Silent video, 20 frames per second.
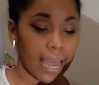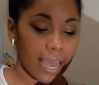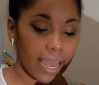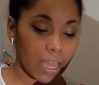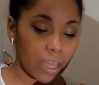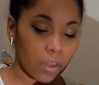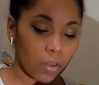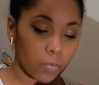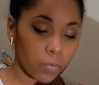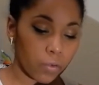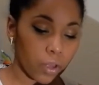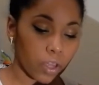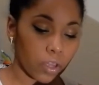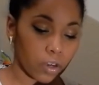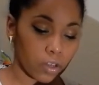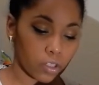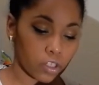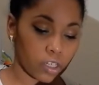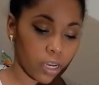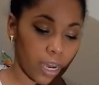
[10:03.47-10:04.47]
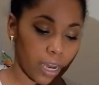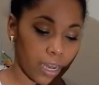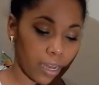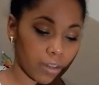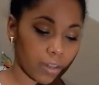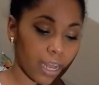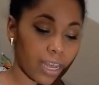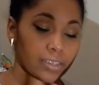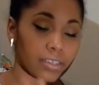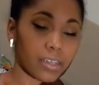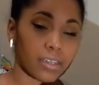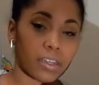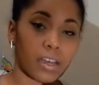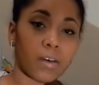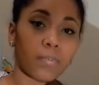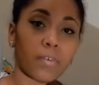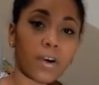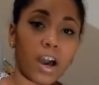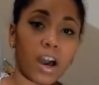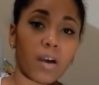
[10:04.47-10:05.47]
If your child has
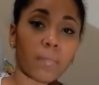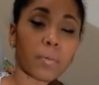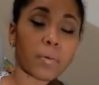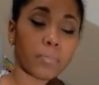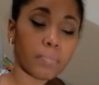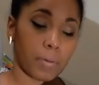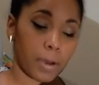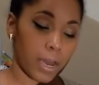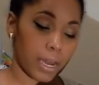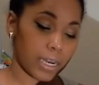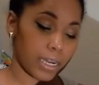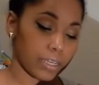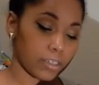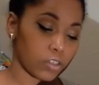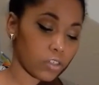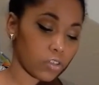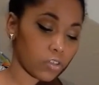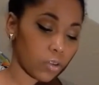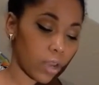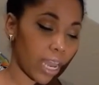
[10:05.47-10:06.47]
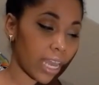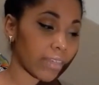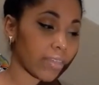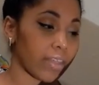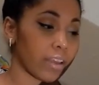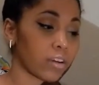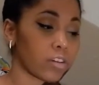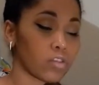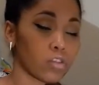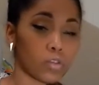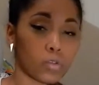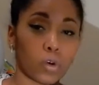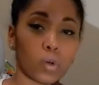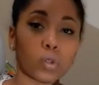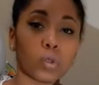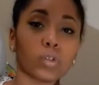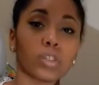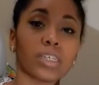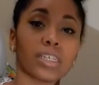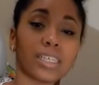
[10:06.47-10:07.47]
enough upper body strength and
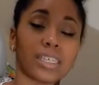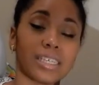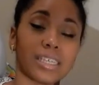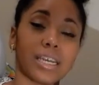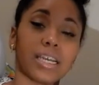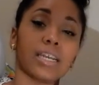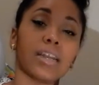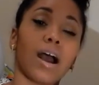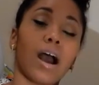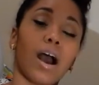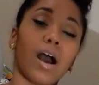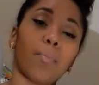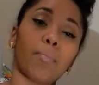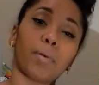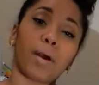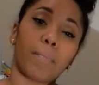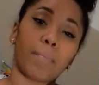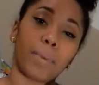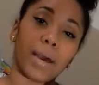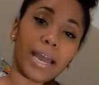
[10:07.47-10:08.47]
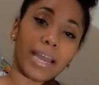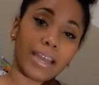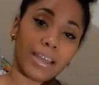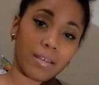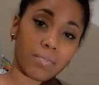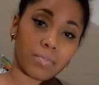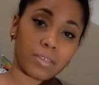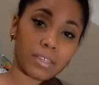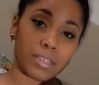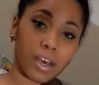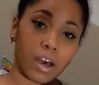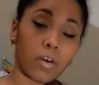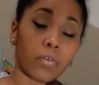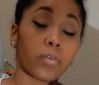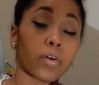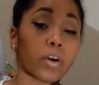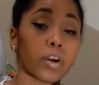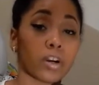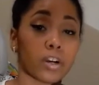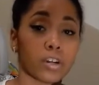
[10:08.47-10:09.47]
control to sit up by
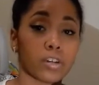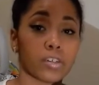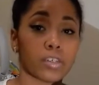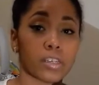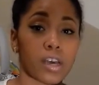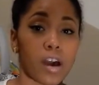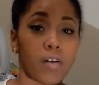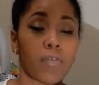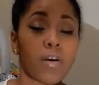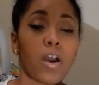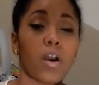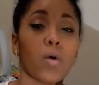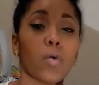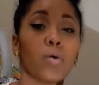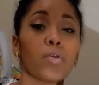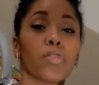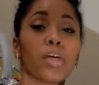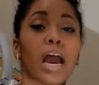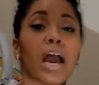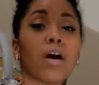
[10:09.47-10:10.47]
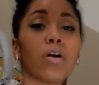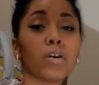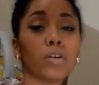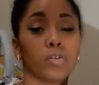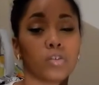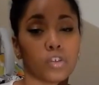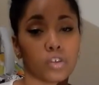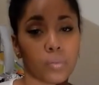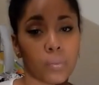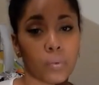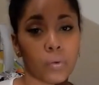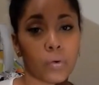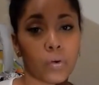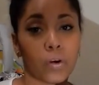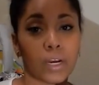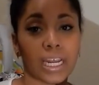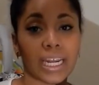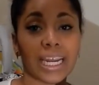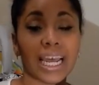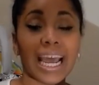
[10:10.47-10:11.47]
himself or herself without you
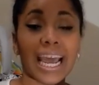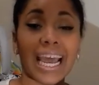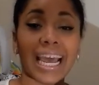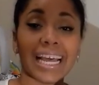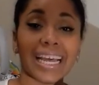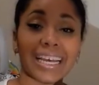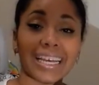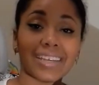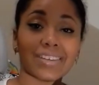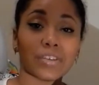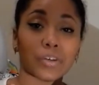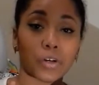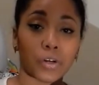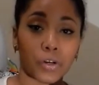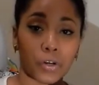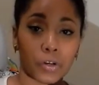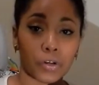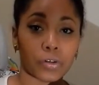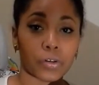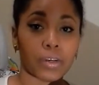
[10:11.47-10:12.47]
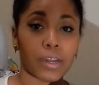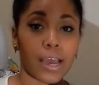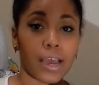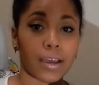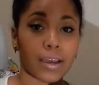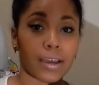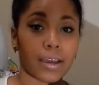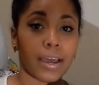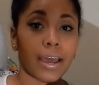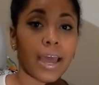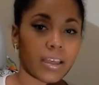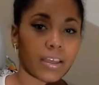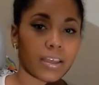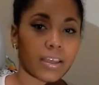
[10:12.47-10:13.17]
supporting his or her neck.